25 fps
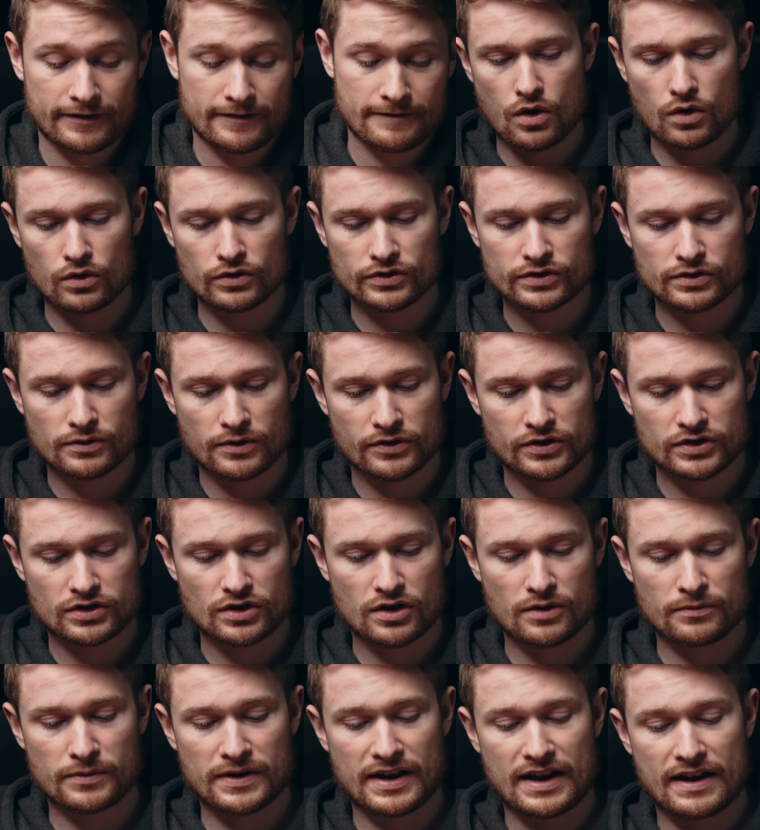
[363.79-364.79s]
Also on the
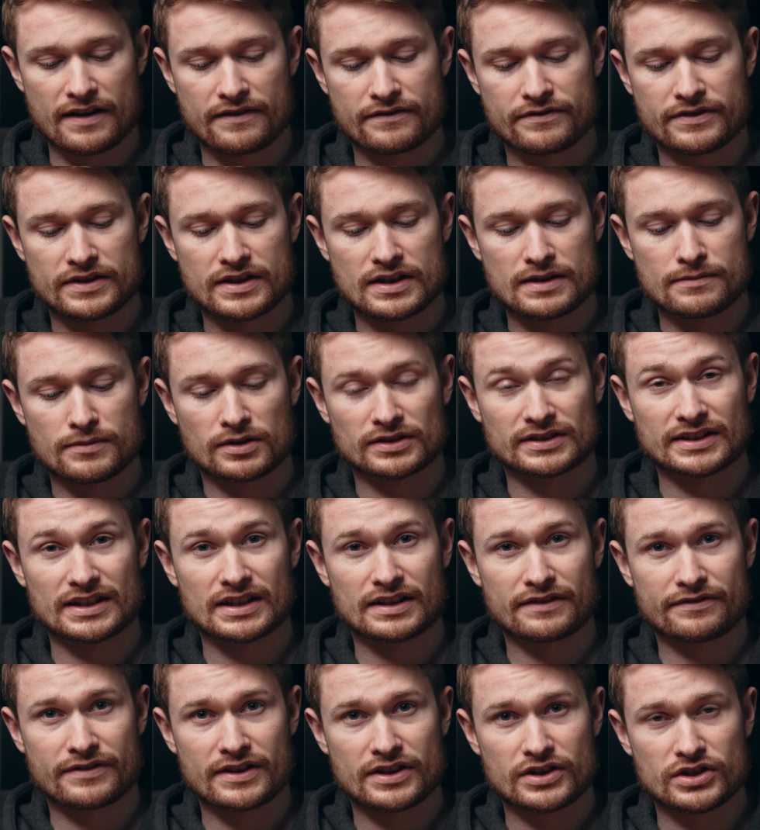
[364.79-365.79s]
top, we have the
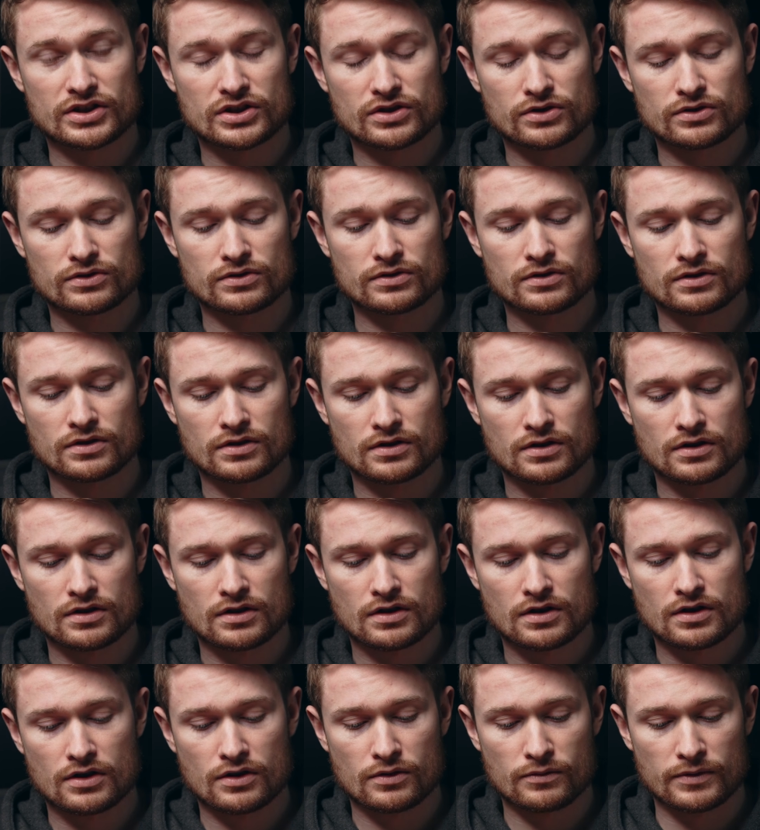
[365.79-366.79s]
multi-interface shoe,
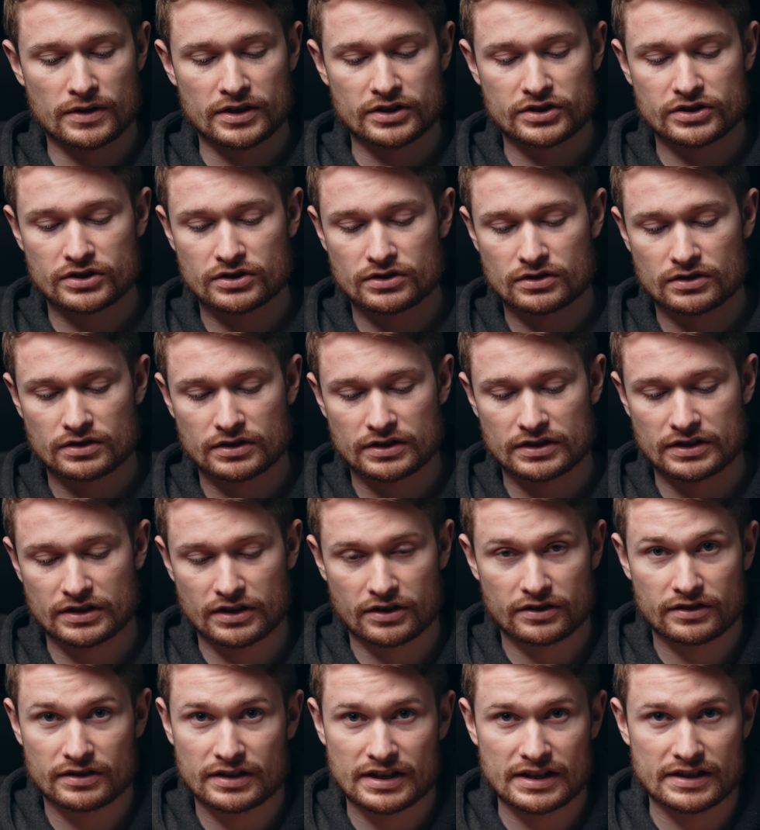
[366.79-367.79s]
which, you know,
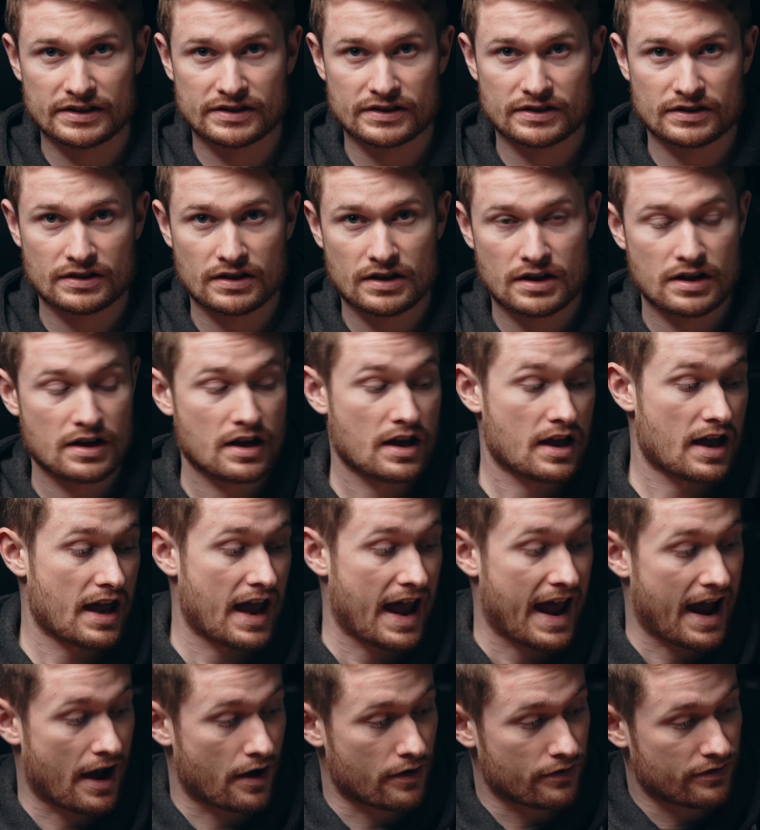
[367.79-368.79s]
is
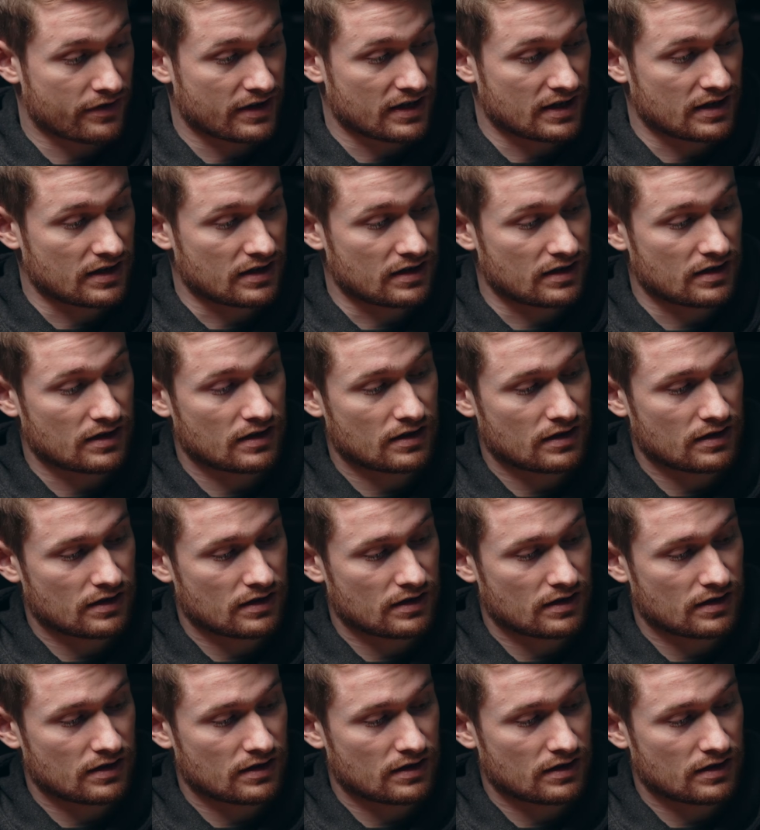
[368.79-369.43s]
how the